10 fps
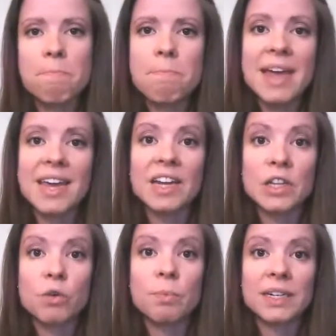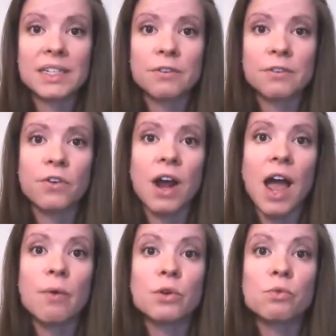make it a little bit different.
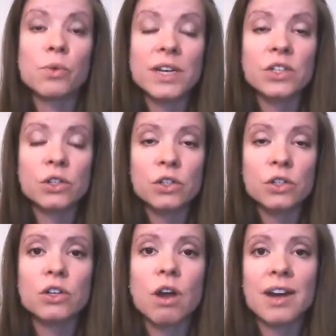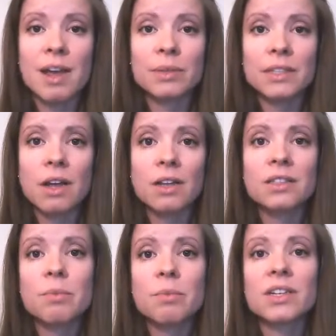I would research on Amazon
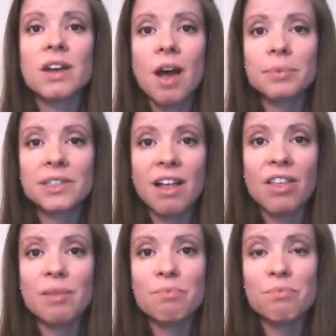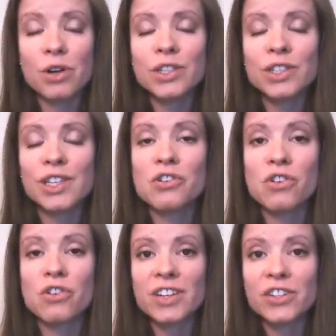some of the top-selling books in
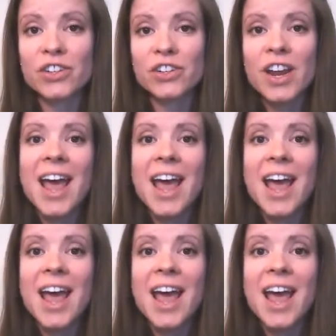your niche